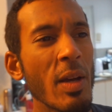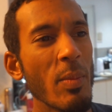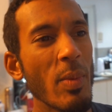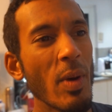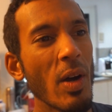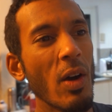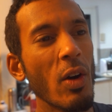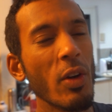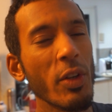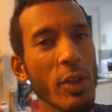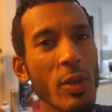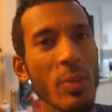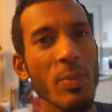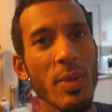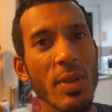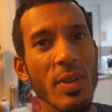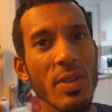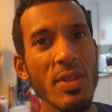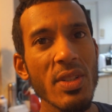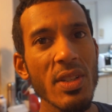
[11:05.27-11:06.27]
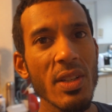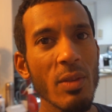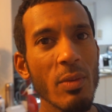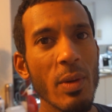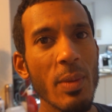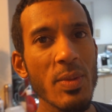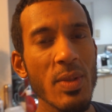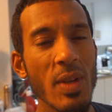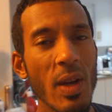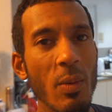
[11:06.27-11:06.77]
but on a computer the
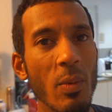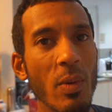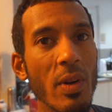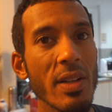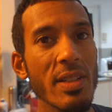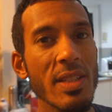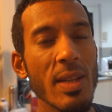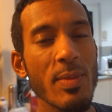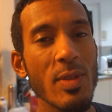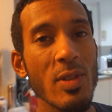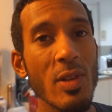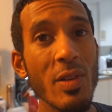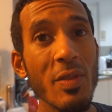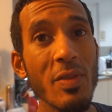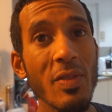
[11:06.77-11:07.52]
website works absolutely